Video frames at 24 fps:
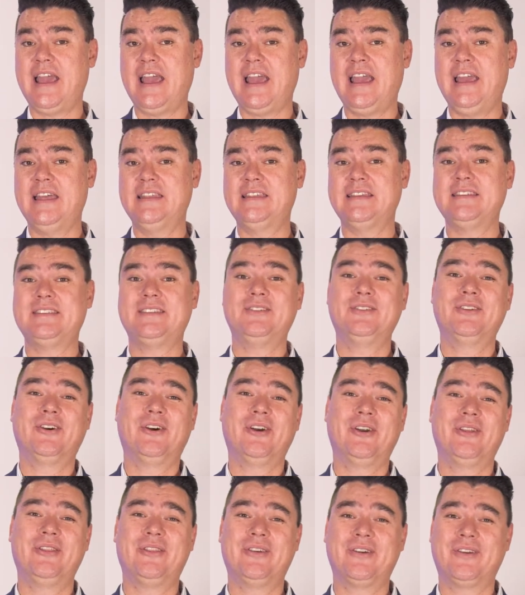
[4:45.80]
And as you
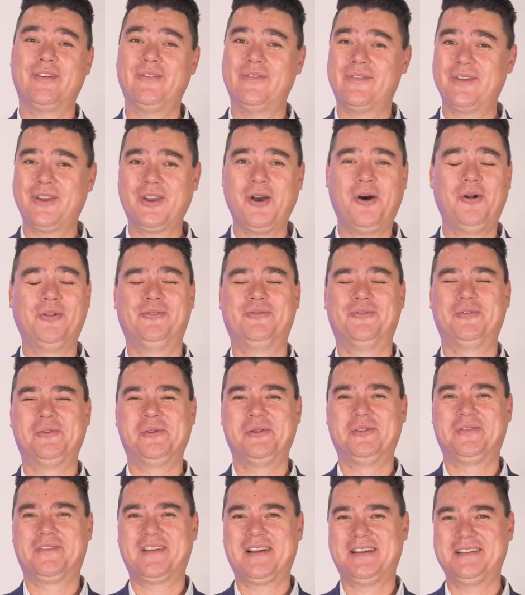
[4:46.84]
know, the golden
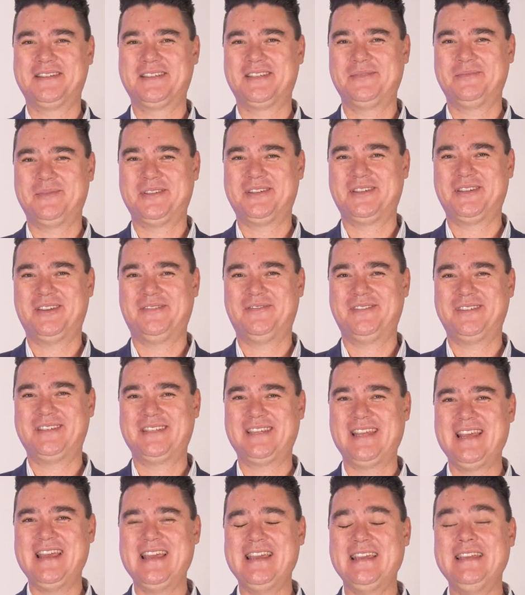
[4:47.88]
rule of customer
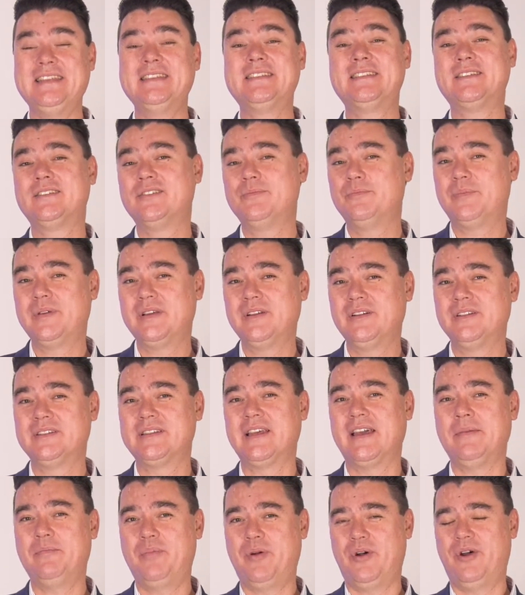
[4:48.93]
service is to build
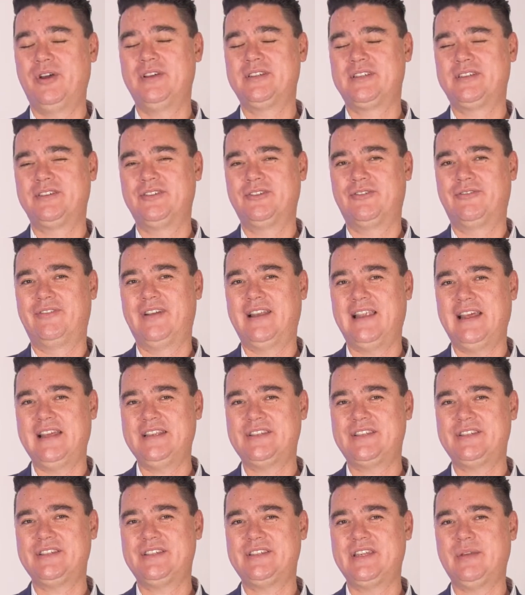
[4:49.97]
a personal
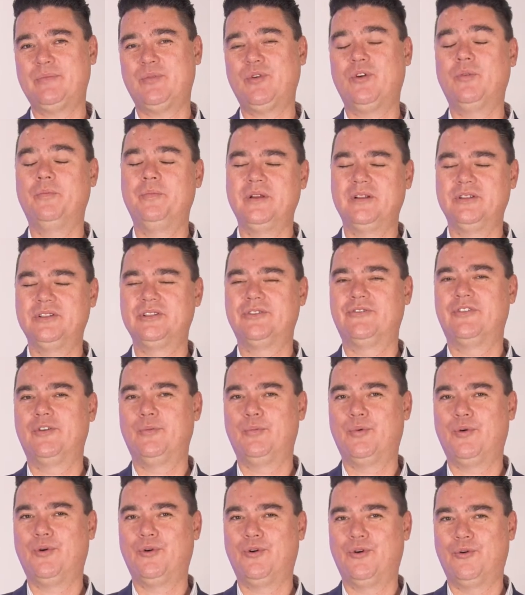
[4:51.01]
relationship or build a
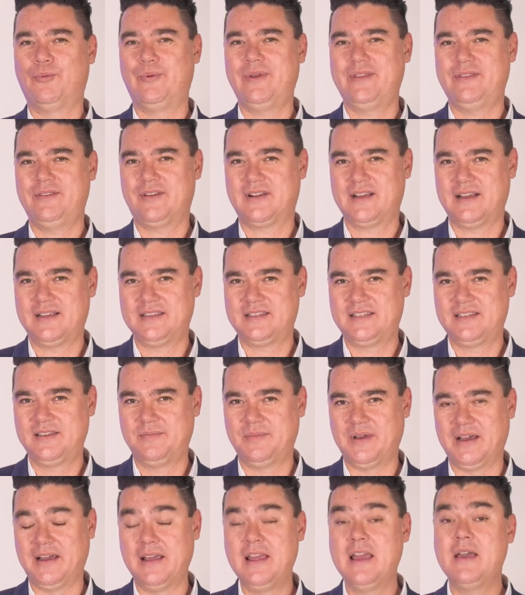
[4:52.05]
rapport with your
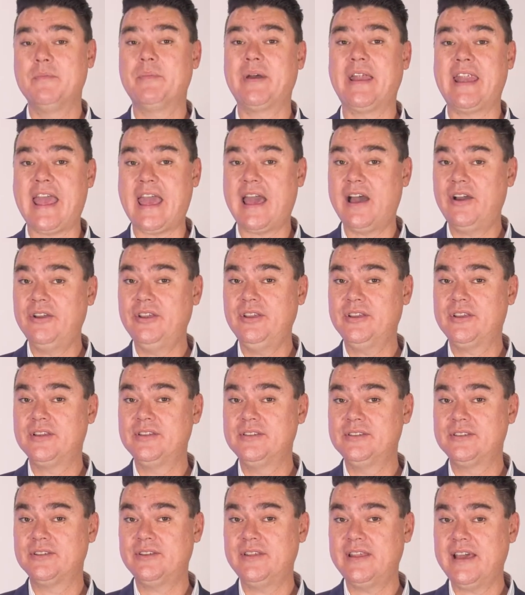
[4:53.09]
customer. But how you
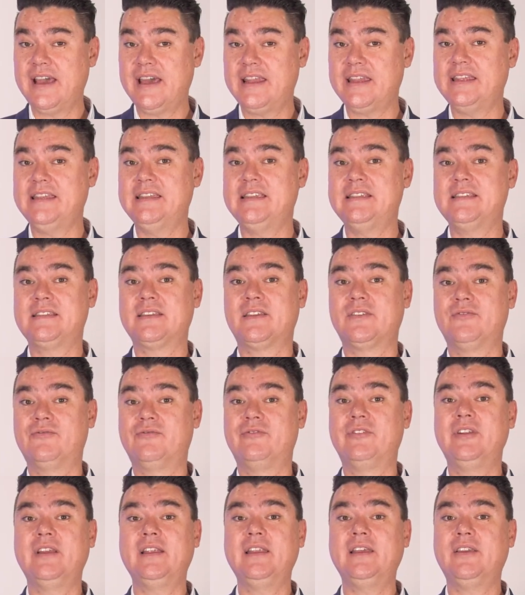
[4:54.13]
can do that is
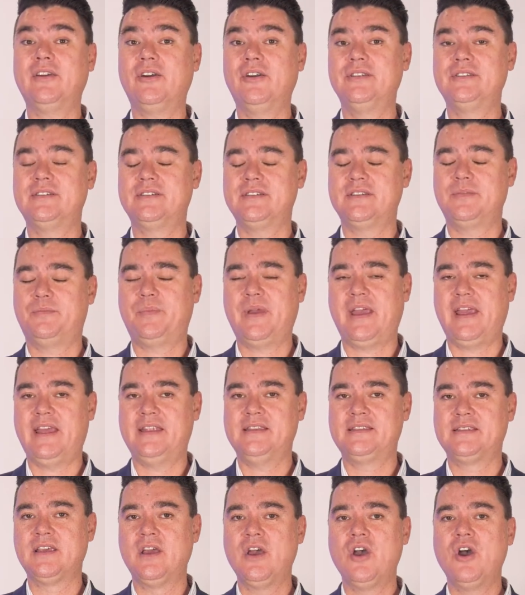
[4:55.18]
really going to
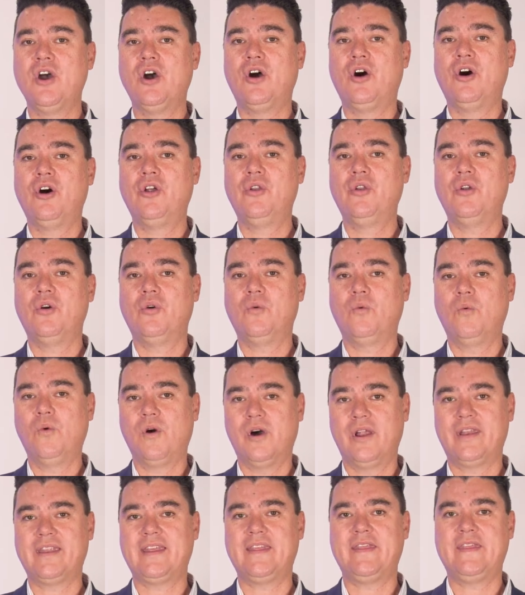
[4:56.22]
depend on
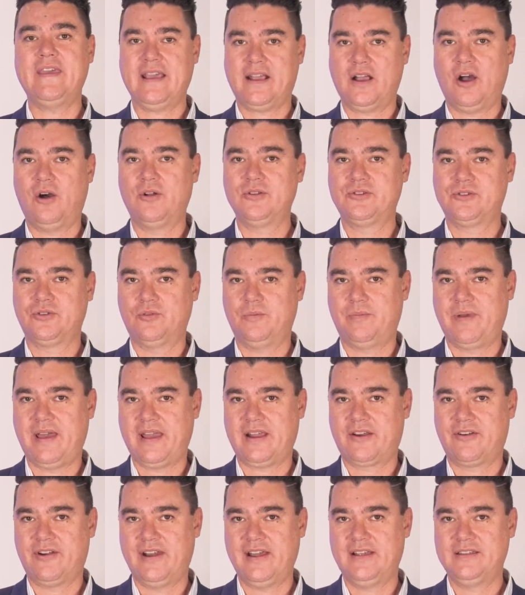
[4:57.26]
what their cultural
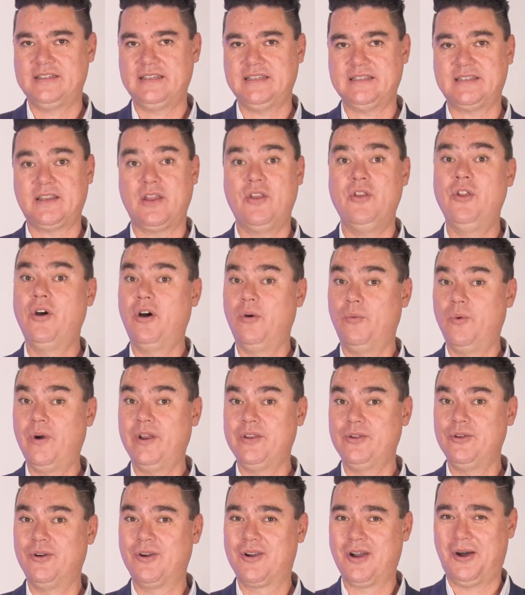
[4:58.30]
background is, not
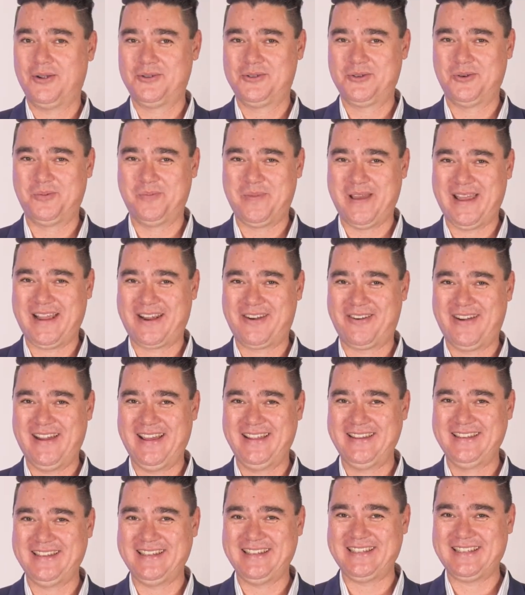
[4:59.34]
what your cultural
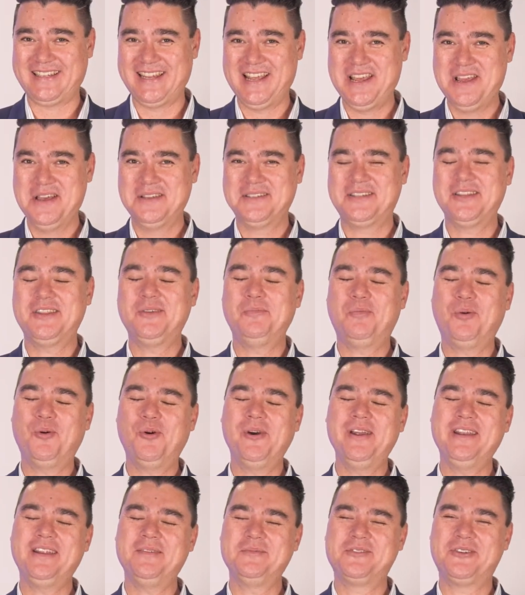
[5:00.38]
background is. So the
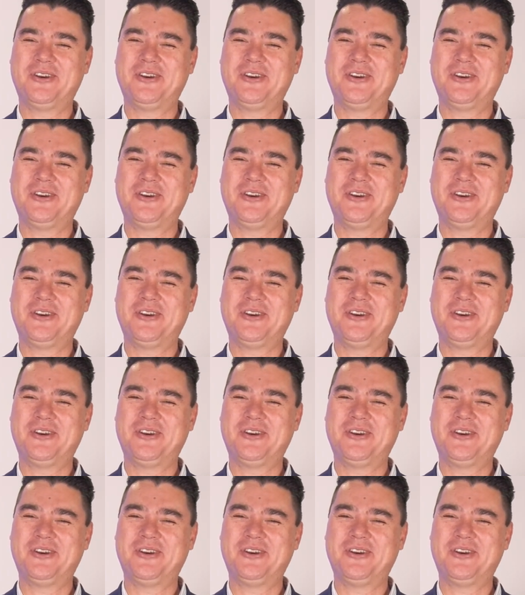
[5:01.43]
point I'm